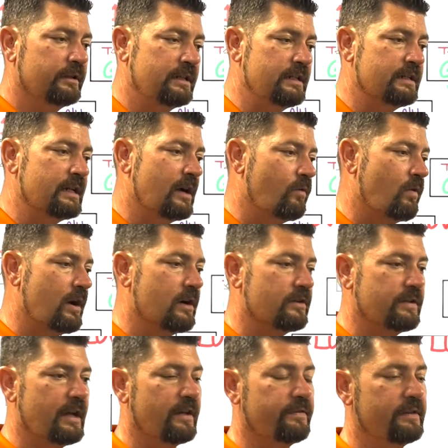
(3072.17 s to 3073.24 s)
T-stat
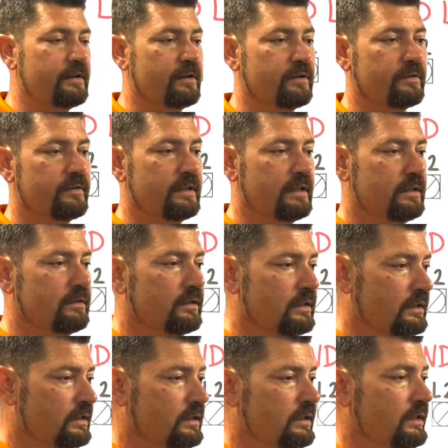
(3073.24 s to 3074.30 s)
wires out there that
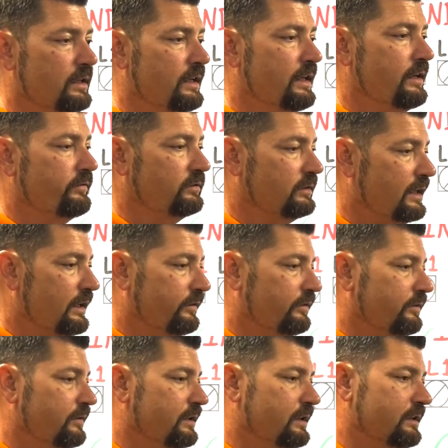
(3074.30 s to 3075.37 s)
have
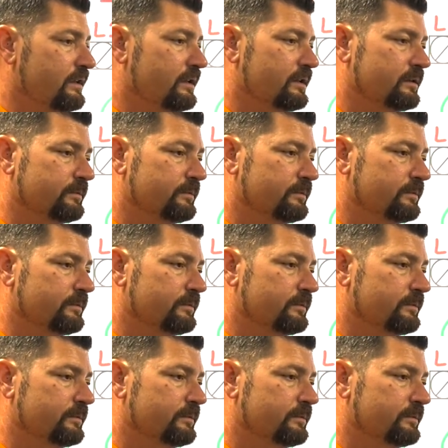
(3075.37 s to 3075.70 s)
less than